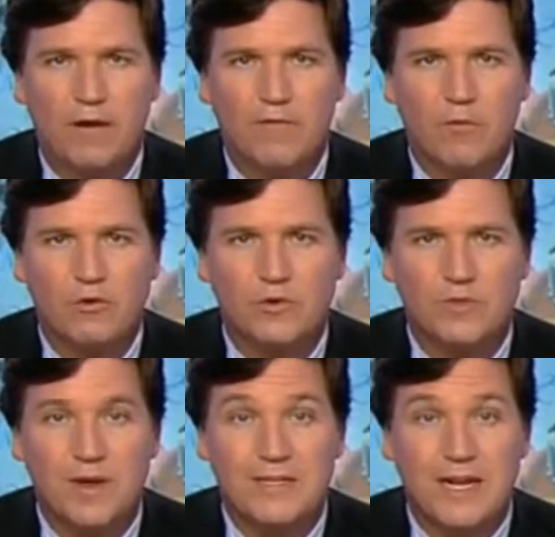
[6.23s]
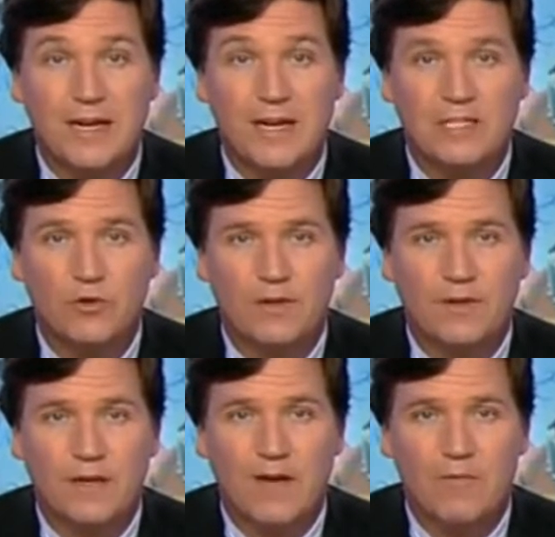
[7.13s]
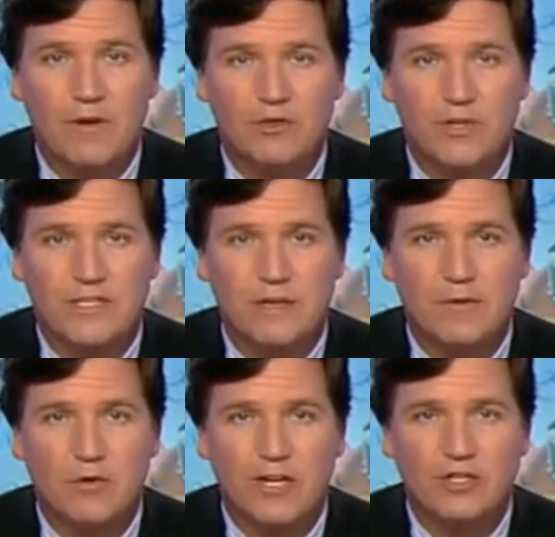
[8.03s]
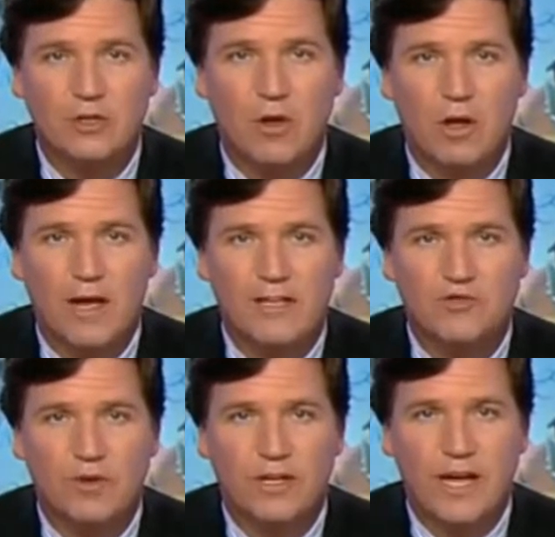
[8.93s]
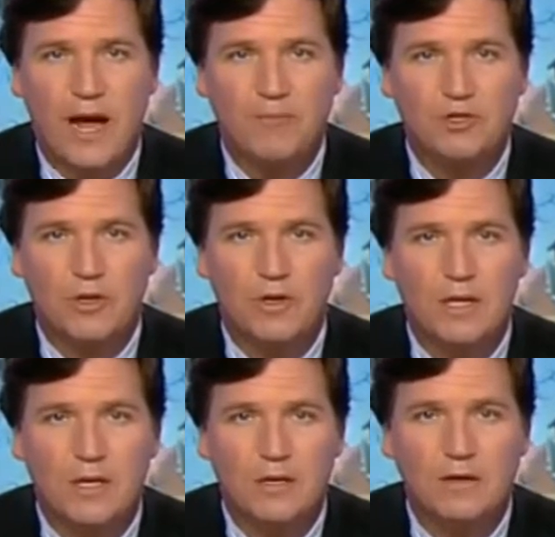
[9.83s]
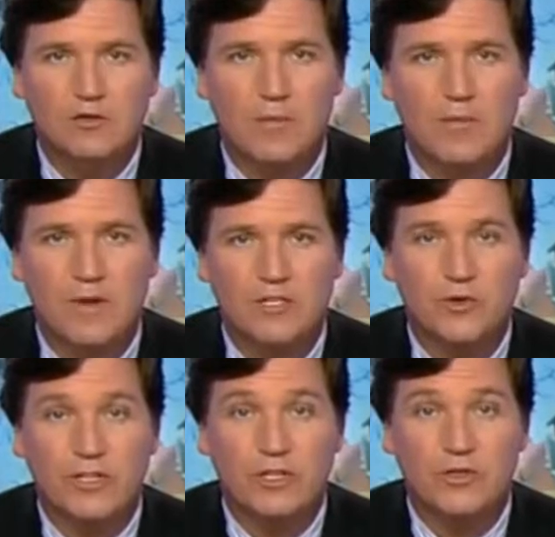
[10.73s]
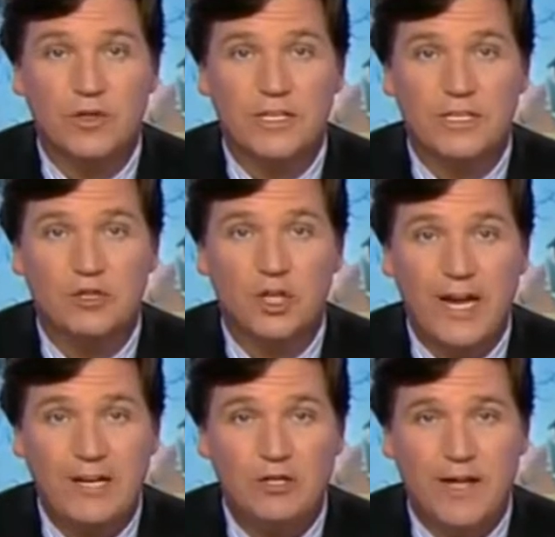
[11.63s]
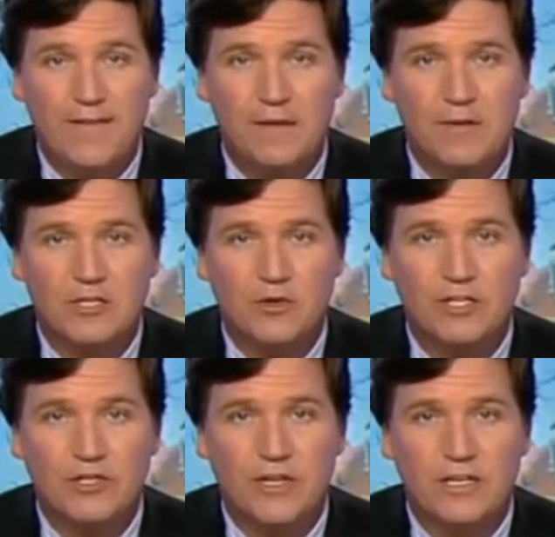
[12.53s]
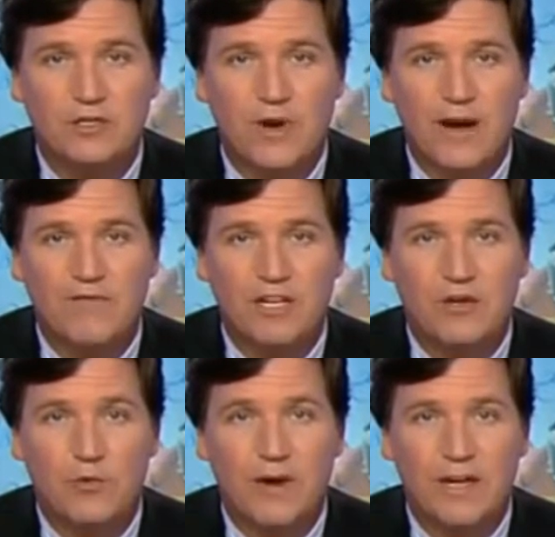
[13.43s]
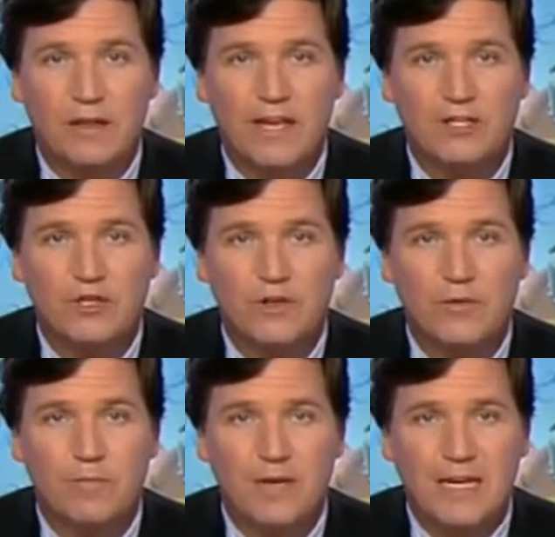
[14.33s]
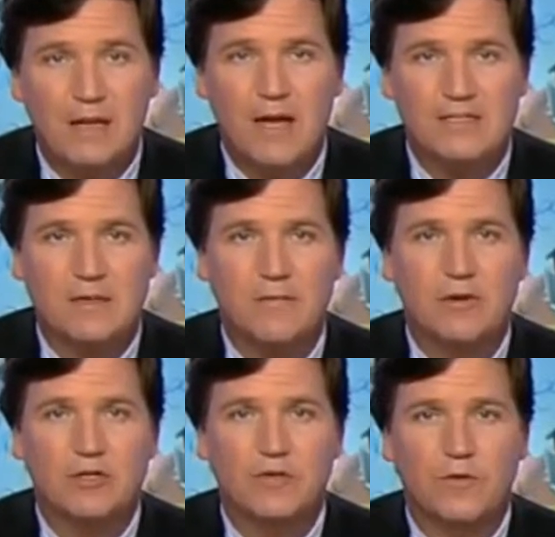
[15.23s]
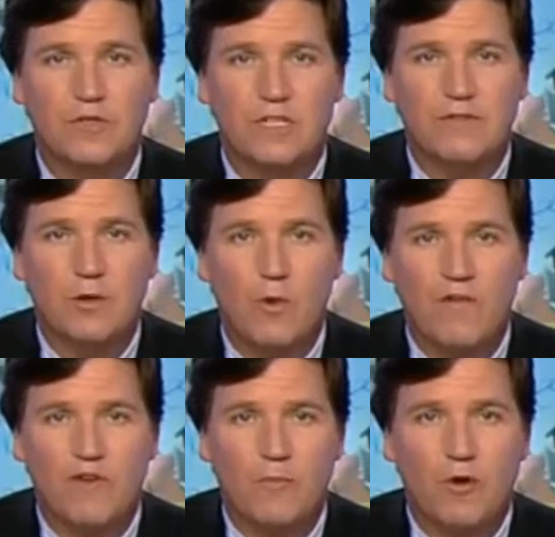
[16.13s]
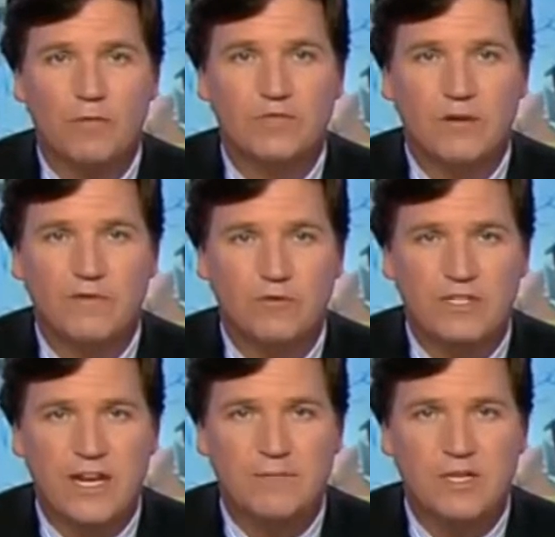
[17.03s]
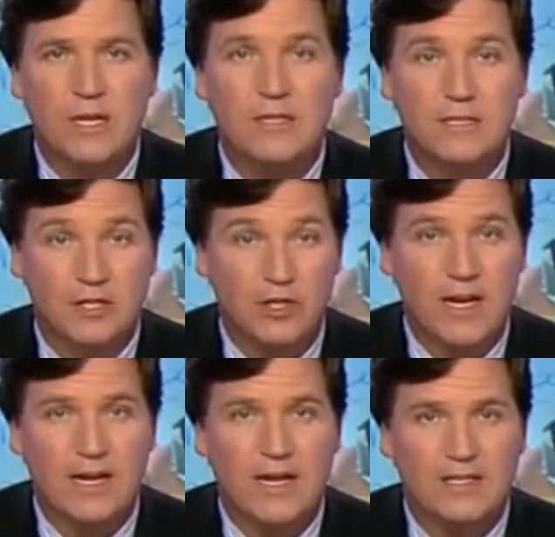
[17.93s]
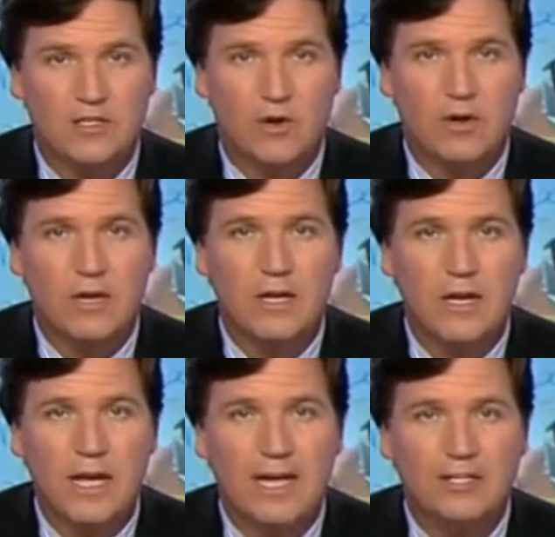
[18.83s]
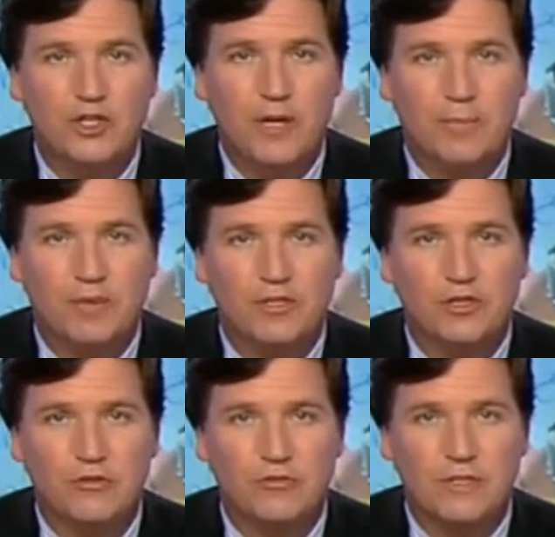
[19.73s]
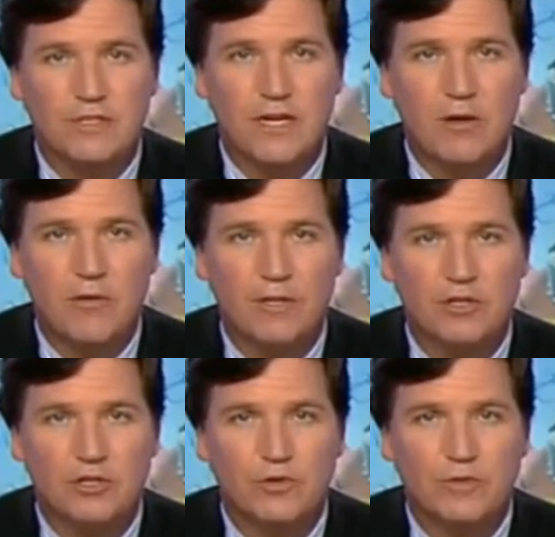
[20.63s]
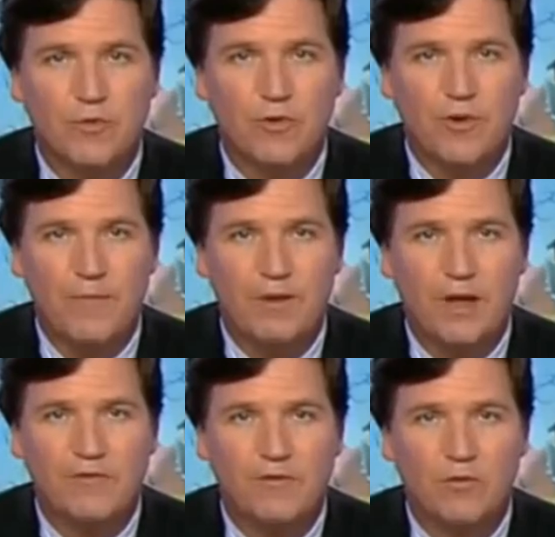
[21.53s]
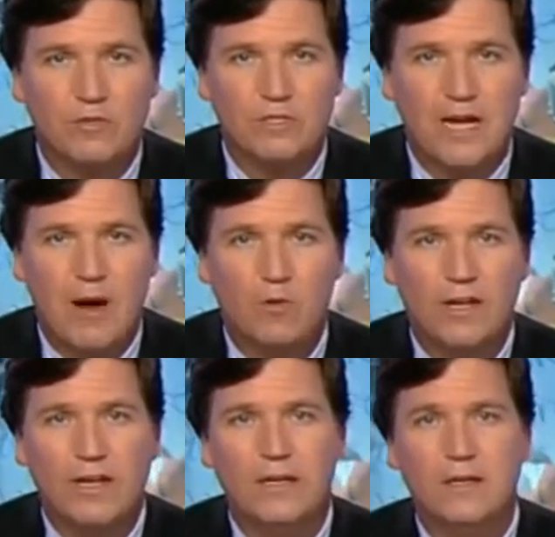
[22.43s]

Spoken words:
Of course, we spent decades learning that the government treats immigration law as strictly optional. The Trump administration is looking to change that. The administration is drafting a new regulation that would penalize immigrants for receiving welfare programs like food stamps, Section 8, Head Start, and CHIP, the Children's Health Insurance Program. The left, of course, is howling.